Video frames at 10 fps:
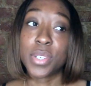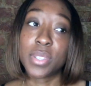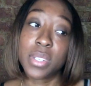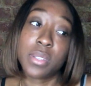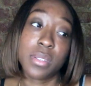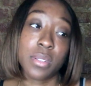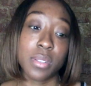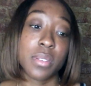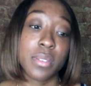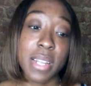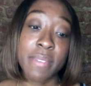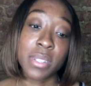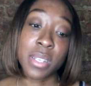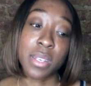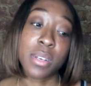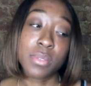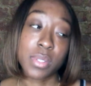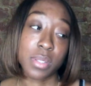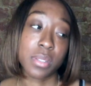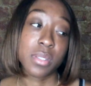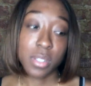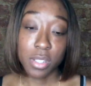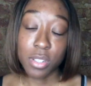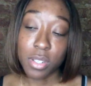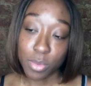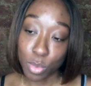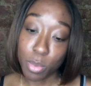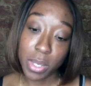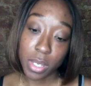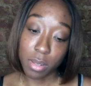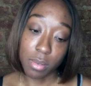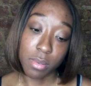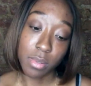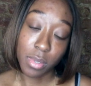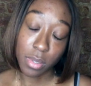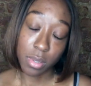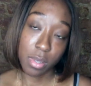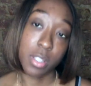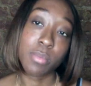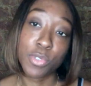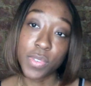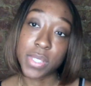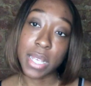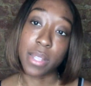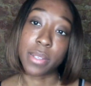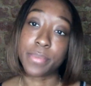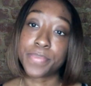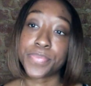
then everything else, will be smooth sailing.